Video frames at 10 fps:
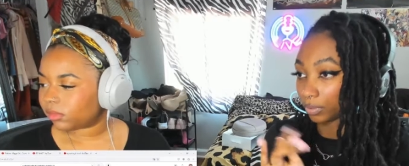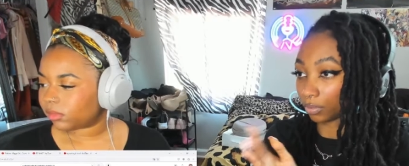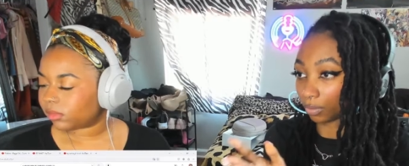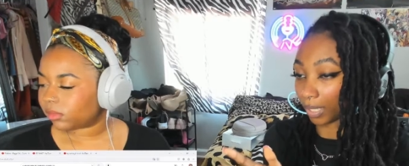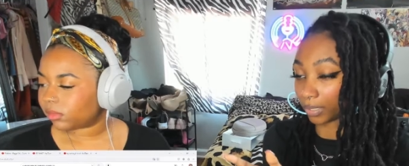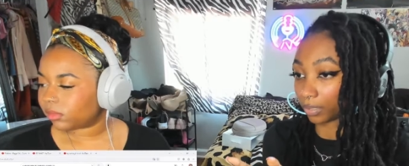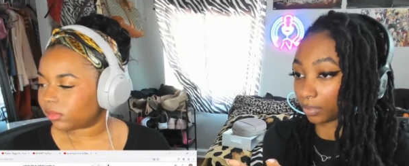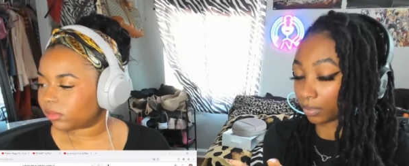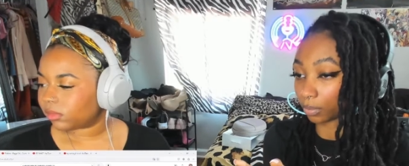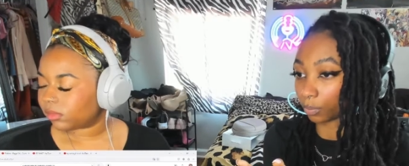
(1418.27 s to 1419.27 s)
Speaker 1: you know like
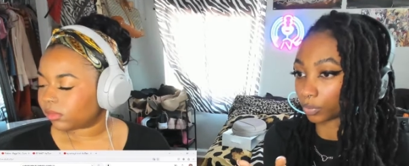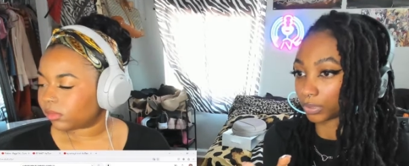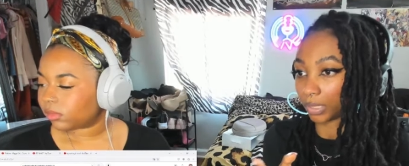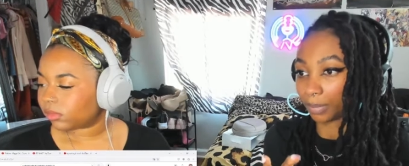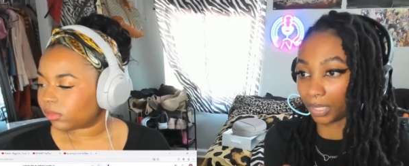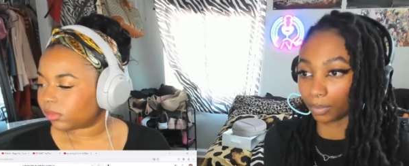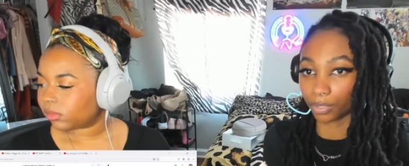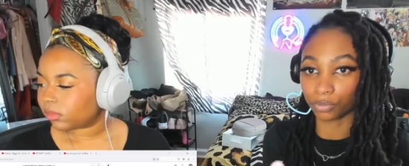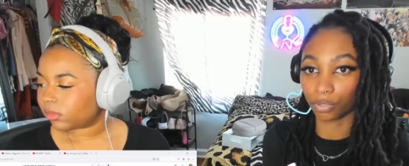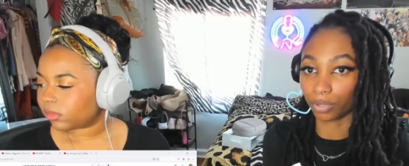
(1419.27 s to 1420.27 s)
him was Eminem
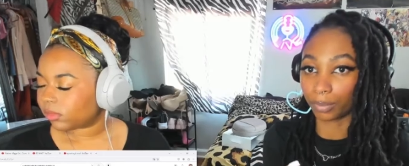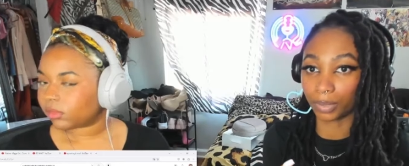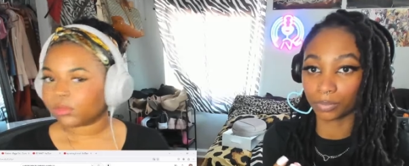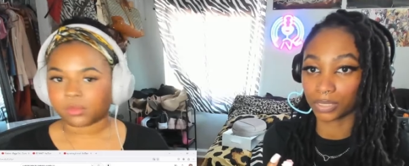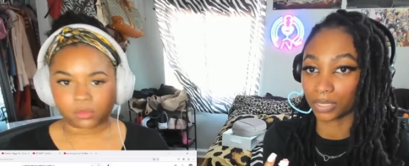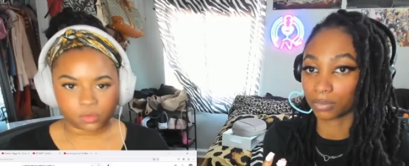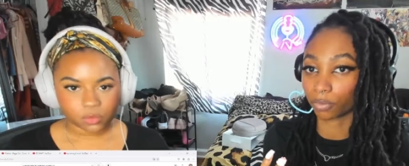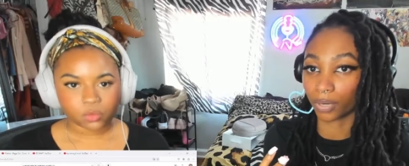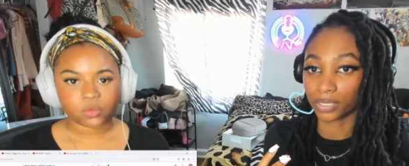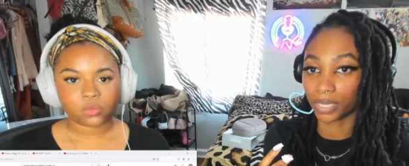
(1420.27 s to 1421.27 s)
because you know Eminem was saying some
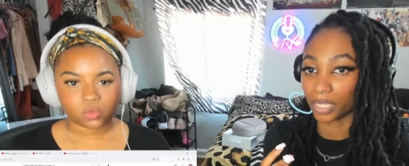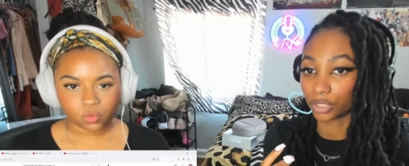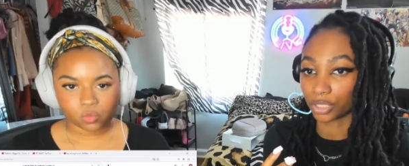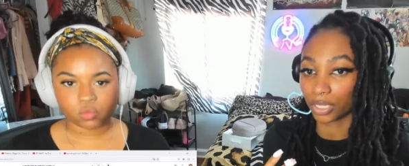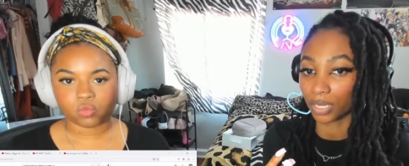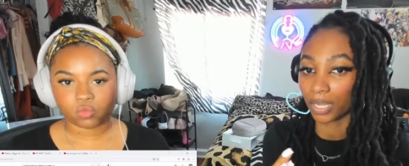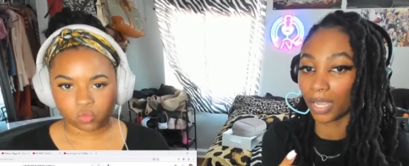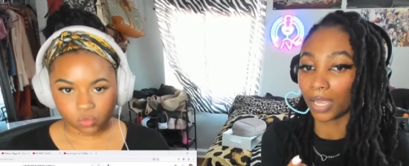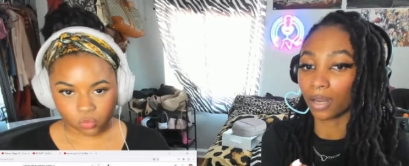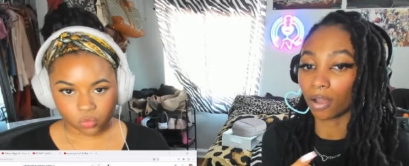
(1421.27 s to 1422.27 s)
crazy ass shit,
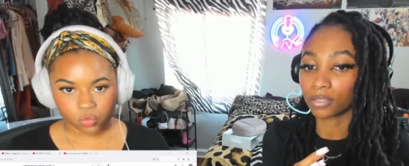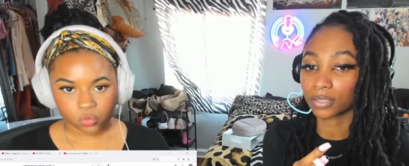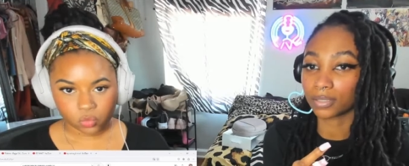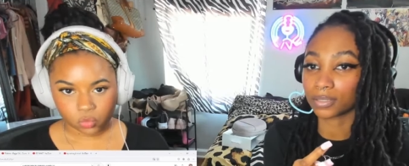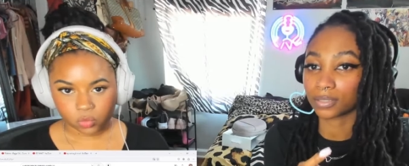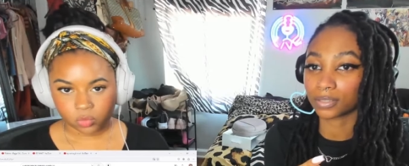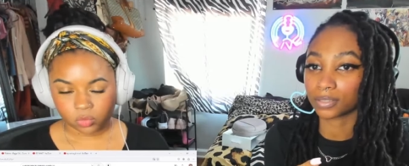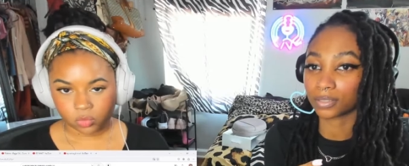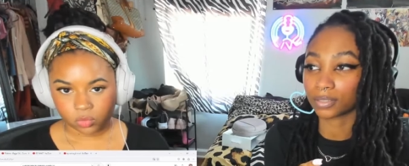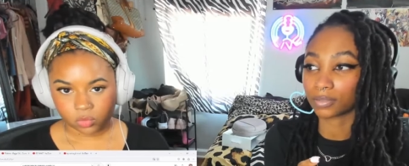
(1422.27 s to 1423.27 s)
mm-hmm. and I also listened
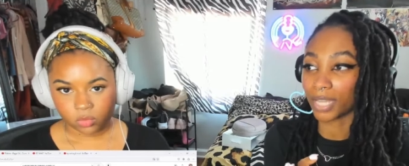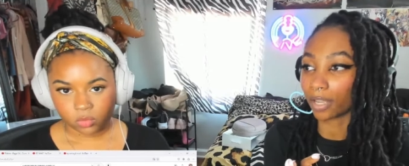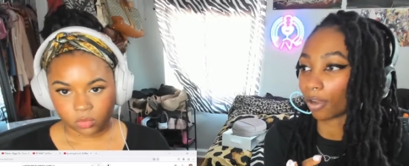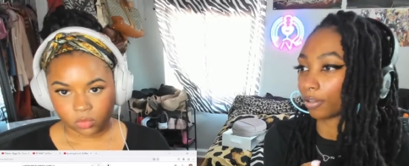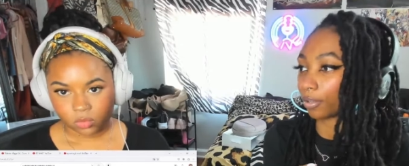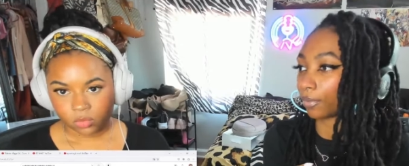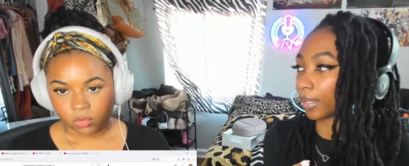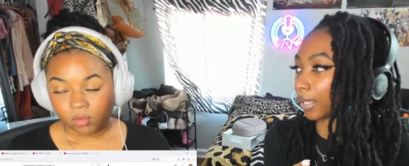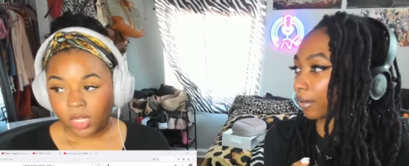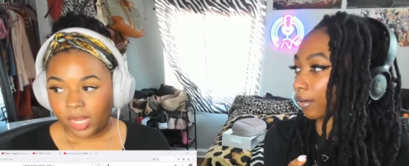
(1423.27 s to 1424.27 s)
to Jack Harlow.
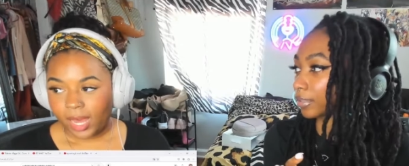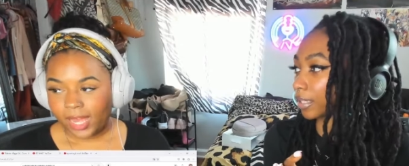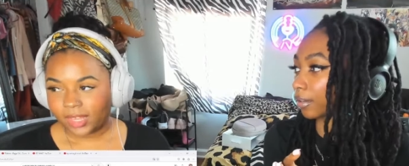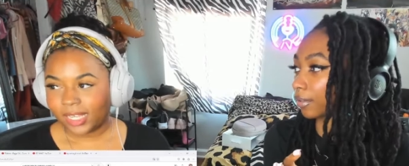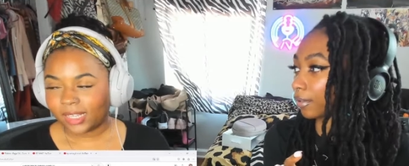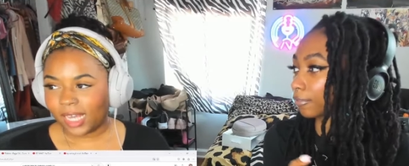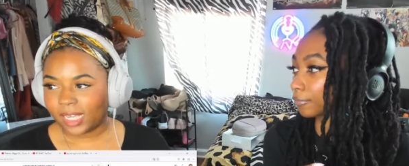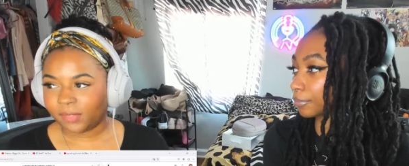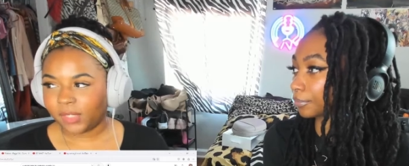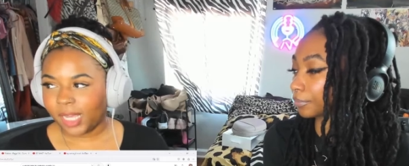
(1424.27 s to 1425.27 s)
I like. Jack I Harlow. think
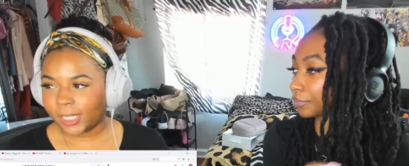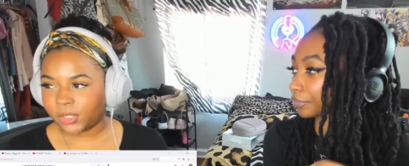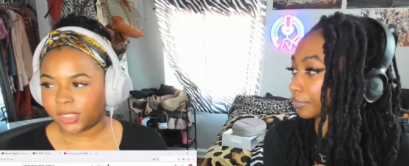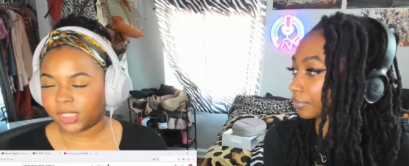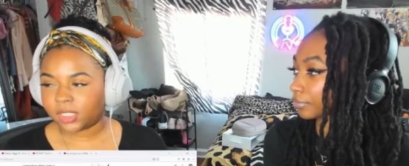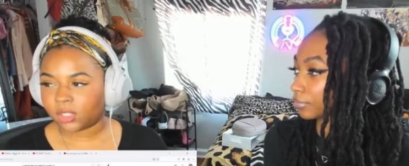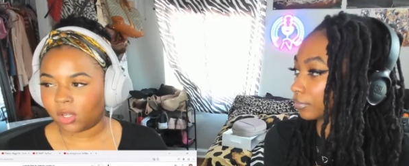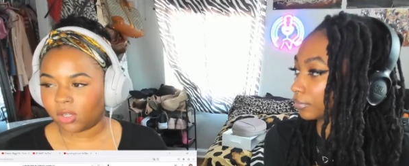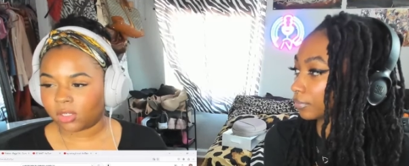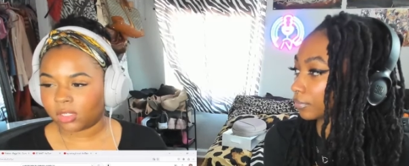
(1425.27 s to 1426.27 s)
that if he actually did a
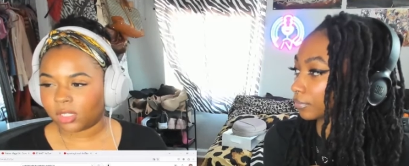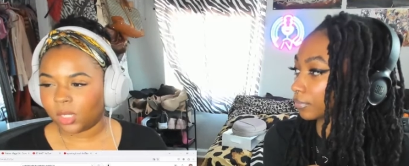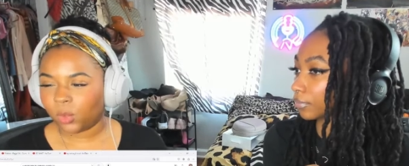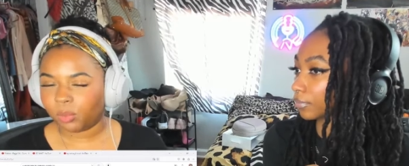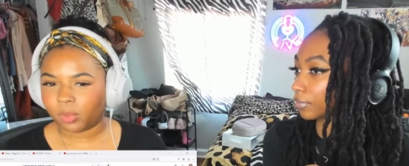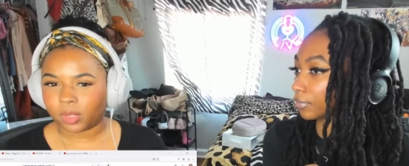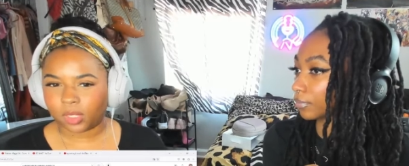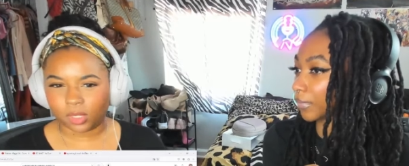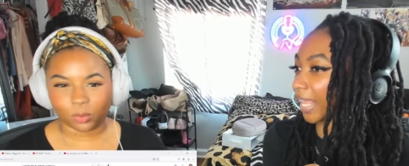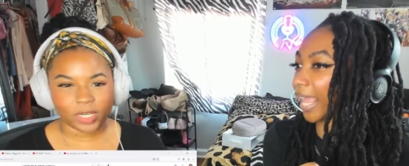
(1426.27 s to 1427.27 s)
song, it would.
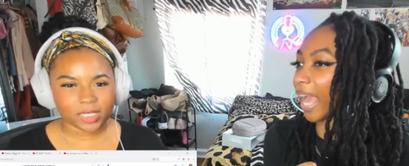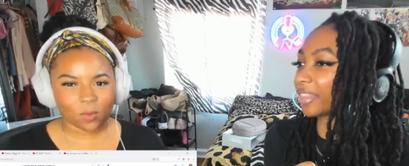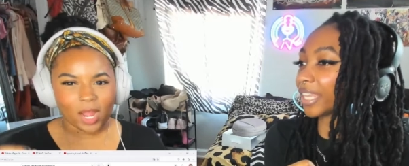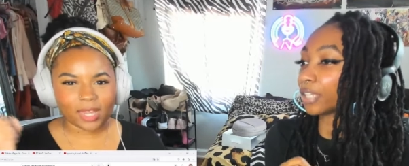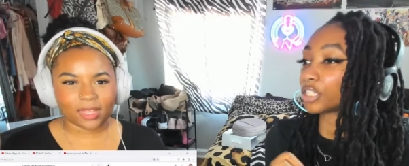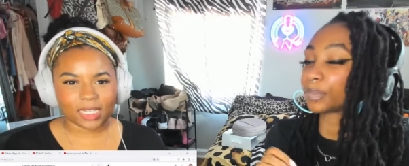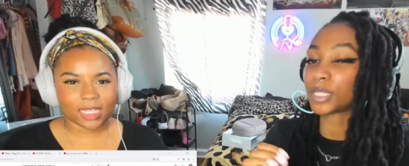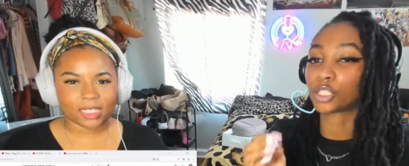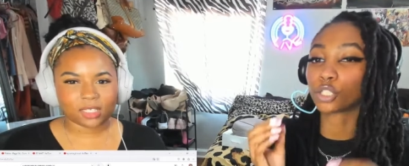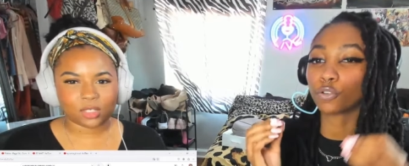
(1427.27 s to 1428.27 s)
The reason I why it'd just
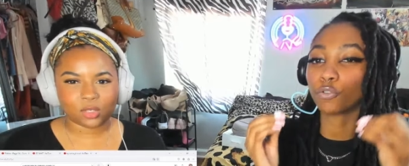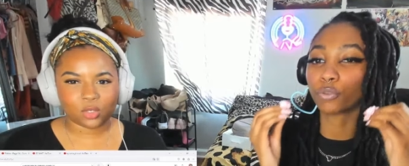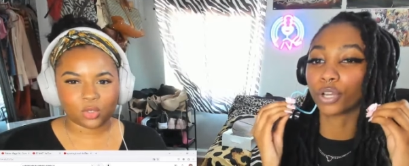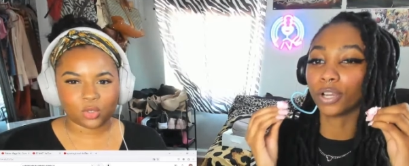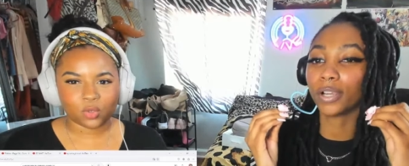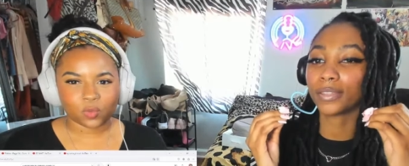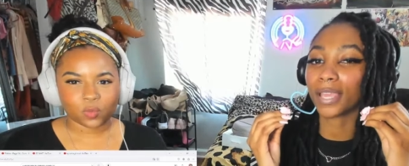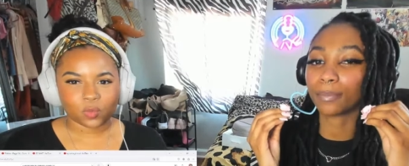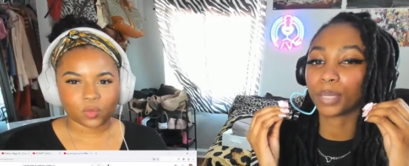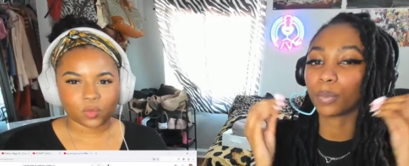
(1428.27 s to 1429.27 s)
be too good
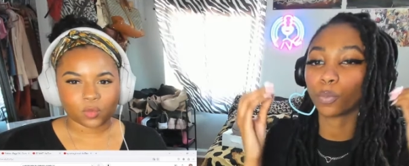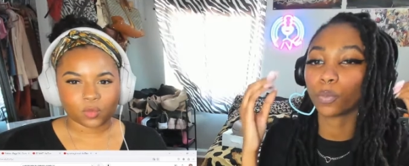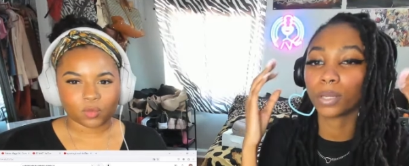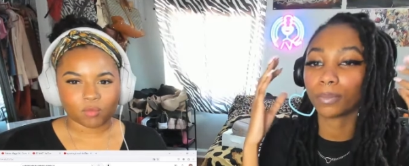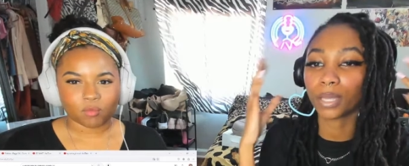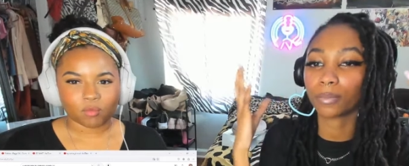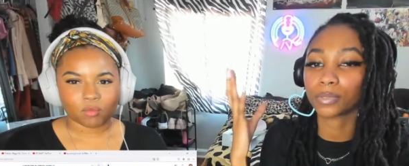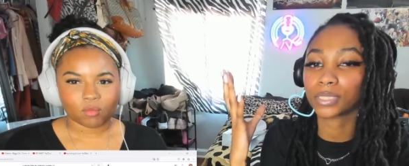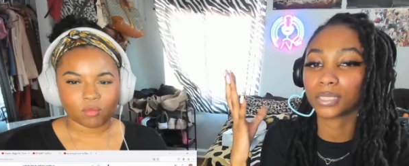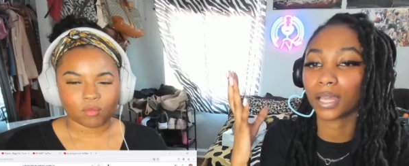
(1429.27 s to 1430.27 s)
that people wouldn't be
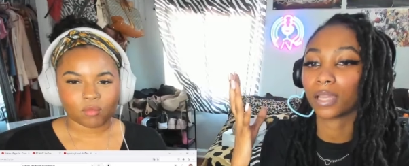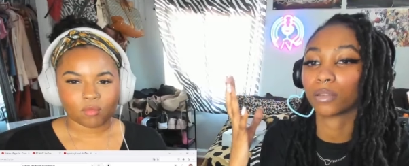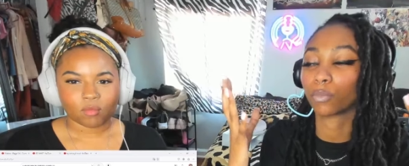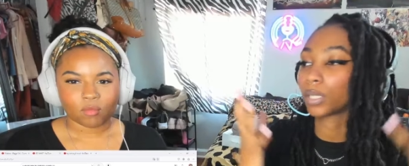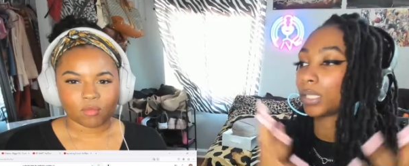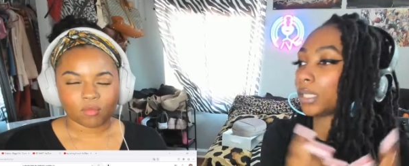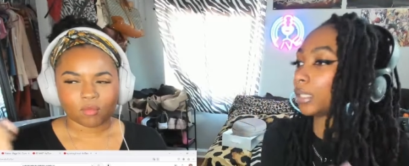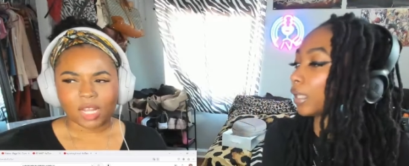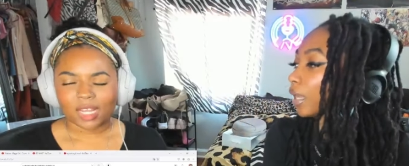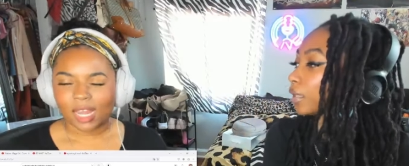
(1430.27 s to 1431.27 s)
able to like
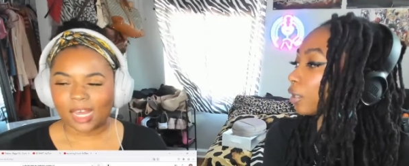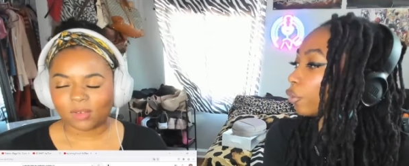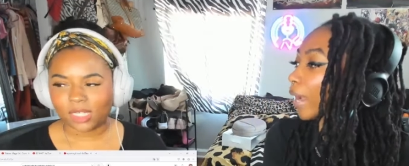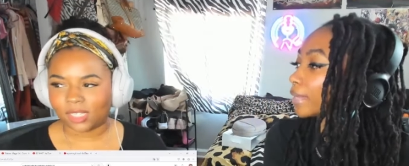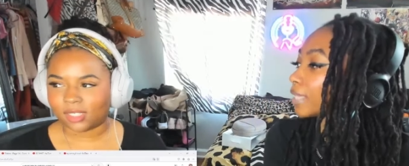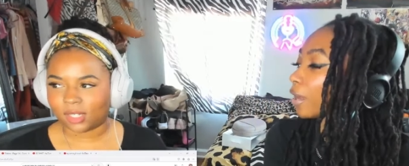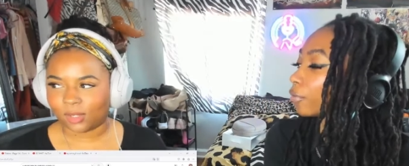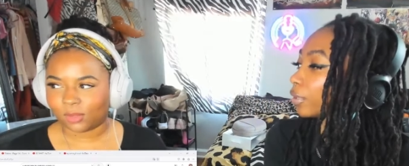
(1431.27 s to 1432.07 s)
really like grasp so. how